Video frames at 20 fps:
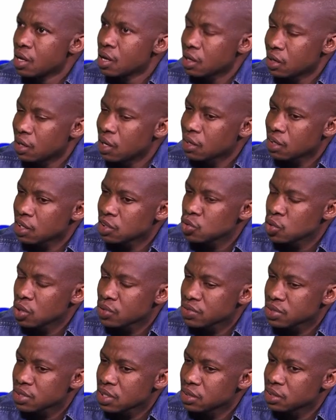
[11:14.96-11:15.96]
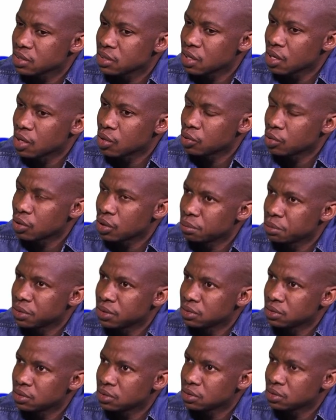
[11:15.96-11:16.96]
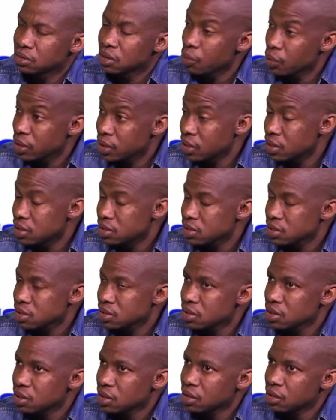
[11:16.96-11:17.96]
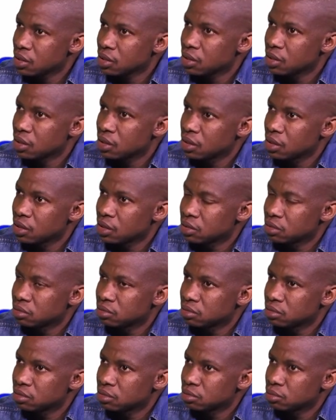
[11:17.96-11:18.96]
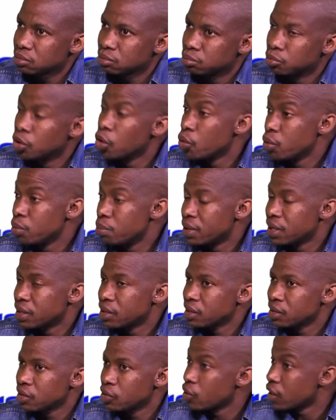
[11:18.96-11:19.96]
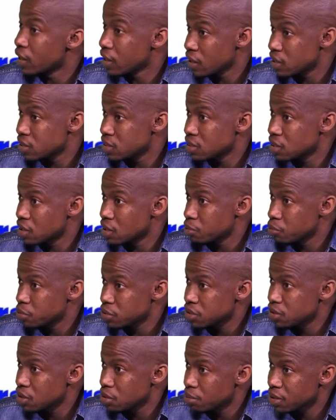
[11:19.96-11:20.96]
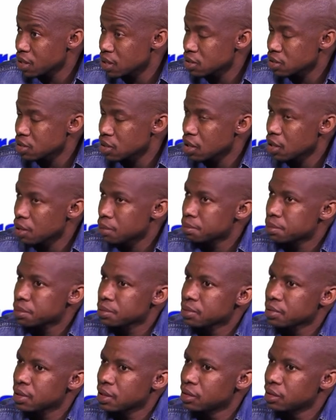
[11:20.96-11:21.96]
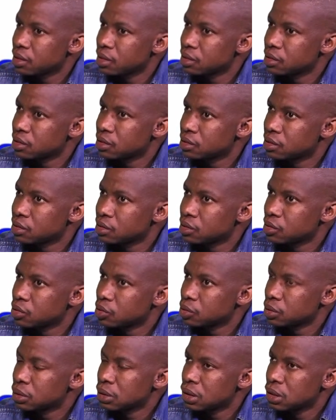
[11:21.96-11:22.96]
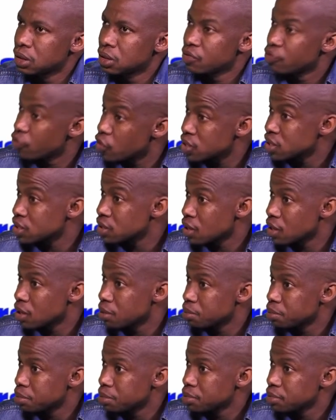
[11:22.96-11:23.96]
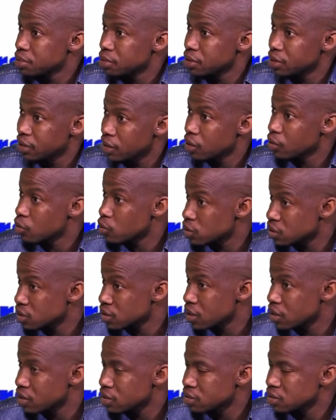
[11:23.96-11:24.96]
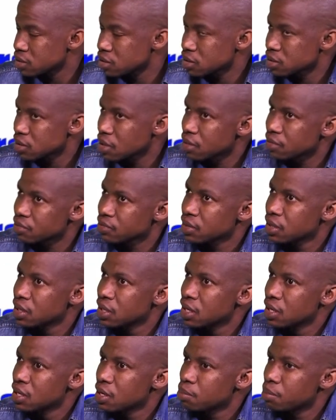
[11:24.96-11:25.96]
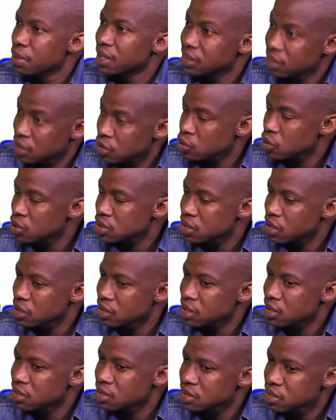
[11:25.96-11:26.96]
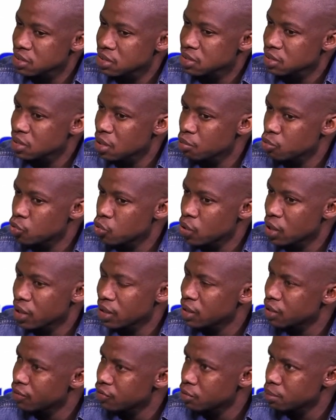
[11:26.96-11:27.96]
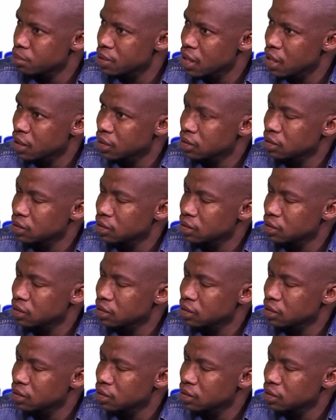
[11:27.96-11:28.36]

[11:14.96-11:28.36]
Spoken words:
like as you have said now, I mean, nowadays more women, you know, are rising up. We see them rising up and you know, voicing up in their concerns and stuff. But as you're saying, there's still some who are left behind.